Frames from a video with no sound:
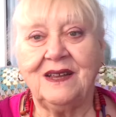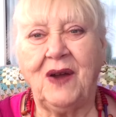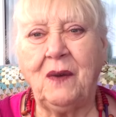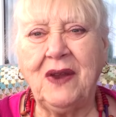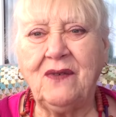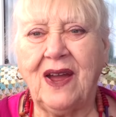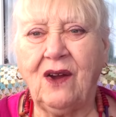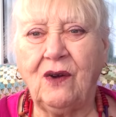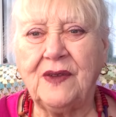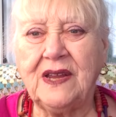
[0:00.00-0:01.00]
I went right
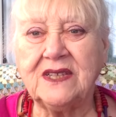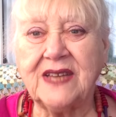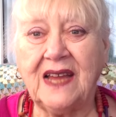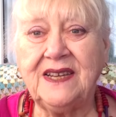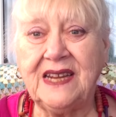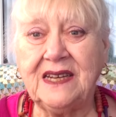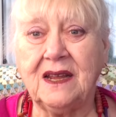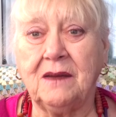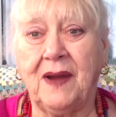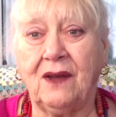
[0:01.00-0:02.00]
off it because I did
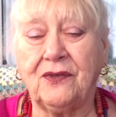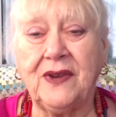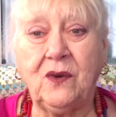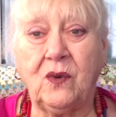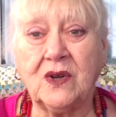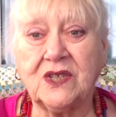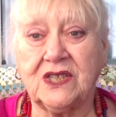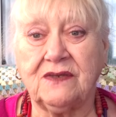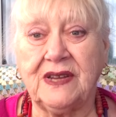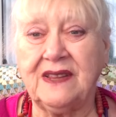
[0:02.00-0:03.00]
about three
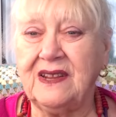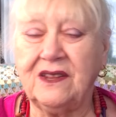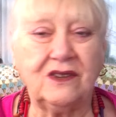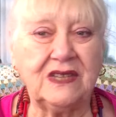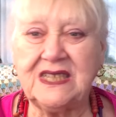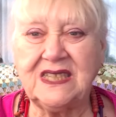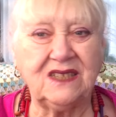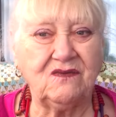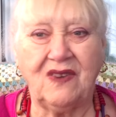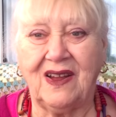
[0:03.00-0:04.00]
quarters of it and I thought, this
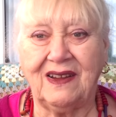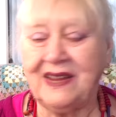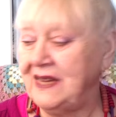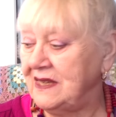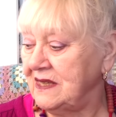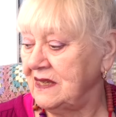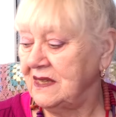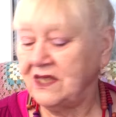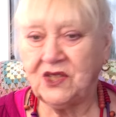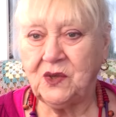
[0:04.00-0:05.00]
isn't right,
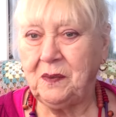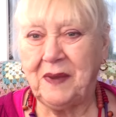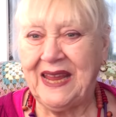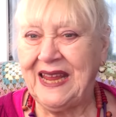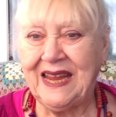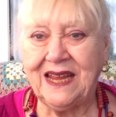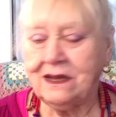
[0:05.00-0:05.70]
it's too big.